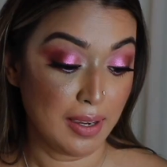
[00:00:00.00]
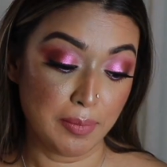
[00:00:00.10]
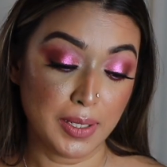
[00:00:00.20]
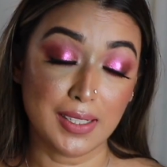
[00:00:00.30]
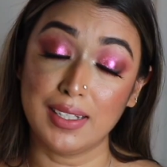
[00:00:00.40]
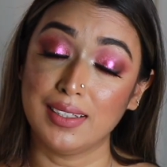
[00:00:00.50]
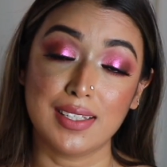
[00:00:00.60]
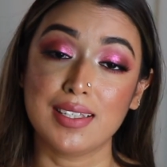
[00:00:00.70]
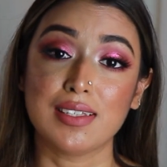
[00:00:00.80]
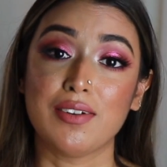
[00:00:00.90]
But
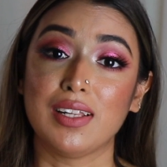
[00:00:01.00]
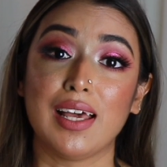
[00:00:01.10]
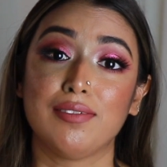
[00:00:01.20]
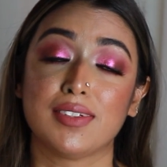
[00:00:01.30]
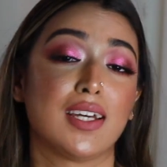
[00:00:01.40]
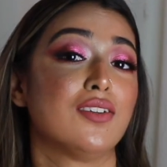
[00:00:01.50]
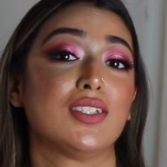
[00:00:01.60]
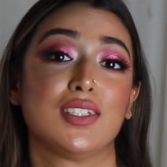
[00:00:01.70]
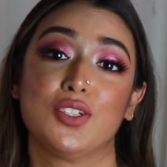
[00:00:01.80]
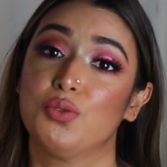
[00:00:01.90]
this is our life now.
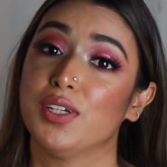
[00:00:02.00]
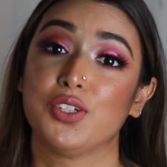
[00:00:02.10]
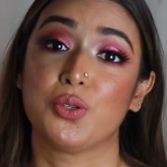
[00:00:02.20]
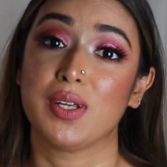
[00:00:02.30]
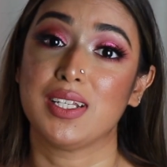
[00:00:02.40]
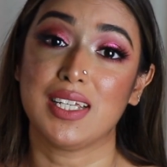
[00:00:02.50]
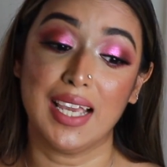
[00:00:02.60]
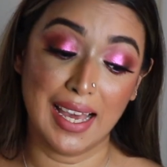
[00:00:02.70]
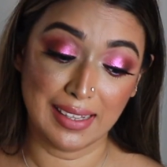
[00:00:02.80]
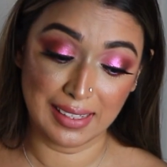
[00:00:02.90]
This is
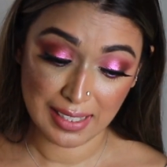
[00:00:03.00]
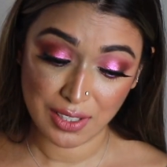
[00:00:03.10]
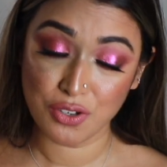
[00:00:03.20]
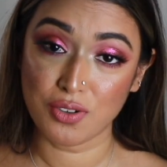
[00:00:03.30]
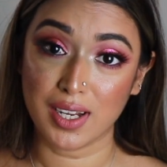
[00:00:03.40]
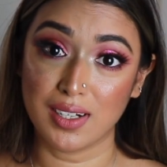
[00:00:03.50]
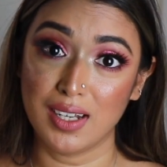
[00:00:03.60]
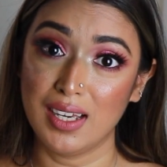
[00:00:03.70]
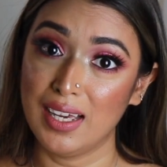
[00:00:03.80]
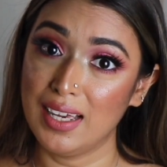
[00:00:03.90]
2020, and this
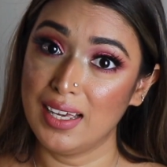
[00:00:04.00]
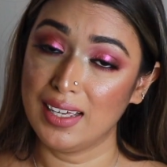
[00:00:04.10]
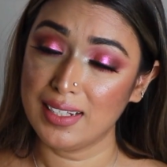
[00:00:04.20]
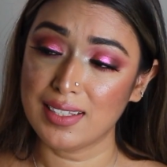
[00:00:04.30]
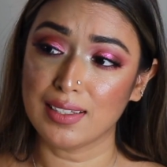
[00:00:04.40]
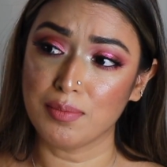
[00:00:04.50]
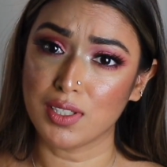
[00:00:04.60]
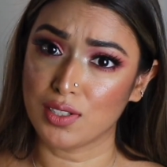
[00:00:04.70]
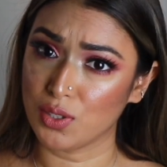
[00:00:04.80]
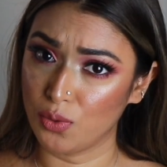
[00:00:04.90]
trend, it seems
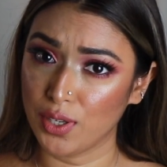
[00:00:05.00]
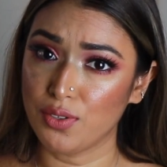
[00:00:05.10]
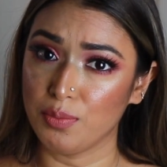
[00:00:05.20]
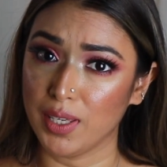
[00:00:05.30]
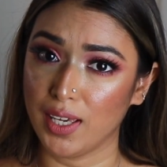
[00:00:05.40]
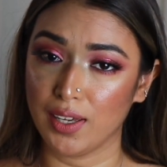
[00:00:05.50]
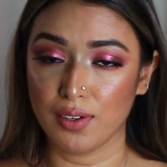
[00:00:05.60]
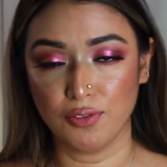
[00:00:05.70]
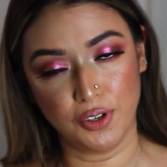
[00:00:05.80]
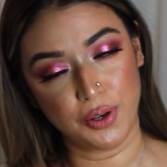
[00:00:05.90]
it's going to be here
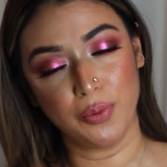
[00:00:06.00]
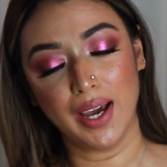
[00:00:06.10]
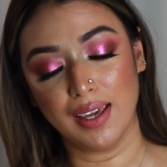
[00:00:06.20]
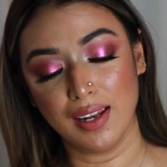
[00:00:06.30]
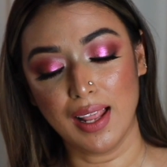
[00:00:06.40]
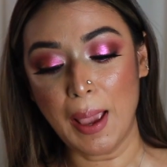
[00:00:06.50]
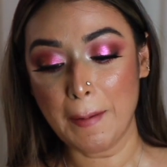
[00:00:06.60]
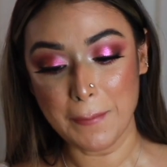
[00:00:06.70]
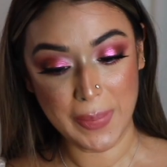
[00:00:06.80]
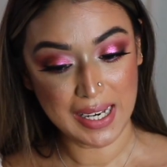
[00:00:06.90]
for a while.
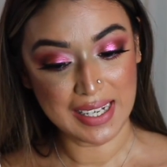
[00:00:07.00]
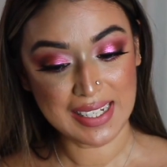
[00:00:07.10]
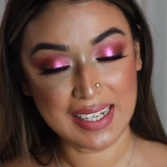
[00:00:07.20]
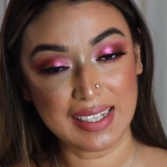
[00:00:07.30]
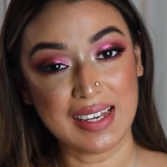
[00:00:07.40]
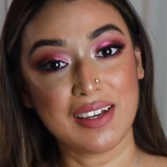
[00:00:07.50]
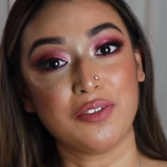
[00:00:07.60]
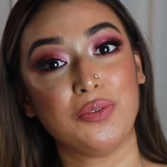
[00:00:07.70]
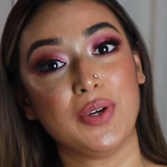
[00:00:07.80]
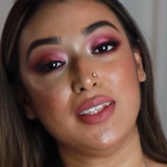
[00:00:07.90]
But
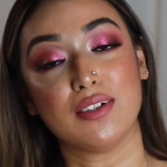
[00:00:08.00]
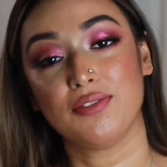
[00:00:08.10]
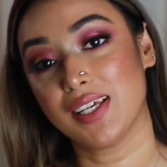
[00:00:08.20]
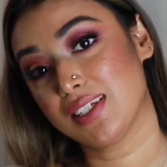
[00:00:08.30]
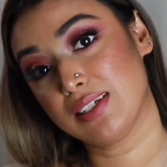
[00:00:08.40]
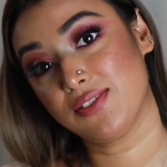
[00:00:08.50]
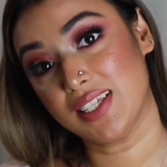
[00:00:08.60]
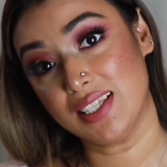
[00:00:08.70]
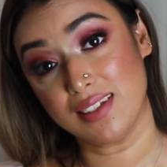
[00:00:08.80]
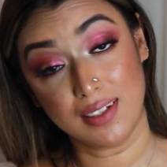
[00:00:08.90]
with the festive
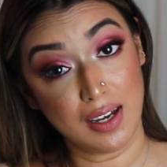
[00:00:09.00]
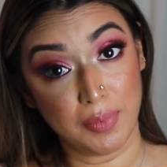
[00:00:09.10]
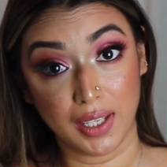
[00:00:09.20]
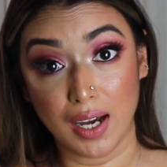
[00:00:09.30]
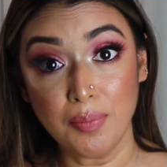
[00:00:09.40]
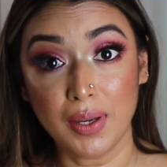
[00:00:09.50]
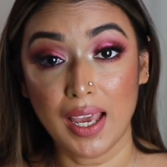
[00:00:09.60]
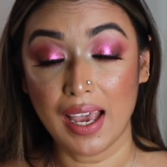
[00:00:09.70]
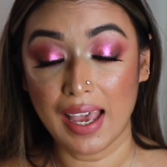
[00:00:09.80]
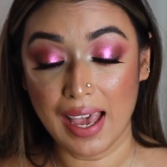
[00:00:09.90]
season coming up
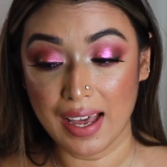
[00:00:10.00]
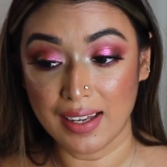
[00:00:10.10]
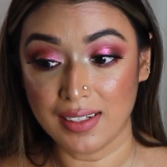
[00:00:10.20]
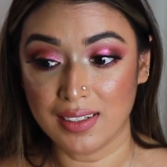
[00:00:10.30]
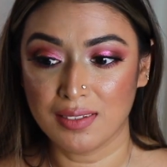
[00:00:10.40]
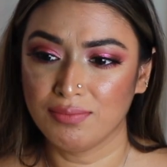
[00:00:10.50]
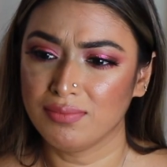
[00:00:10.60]
and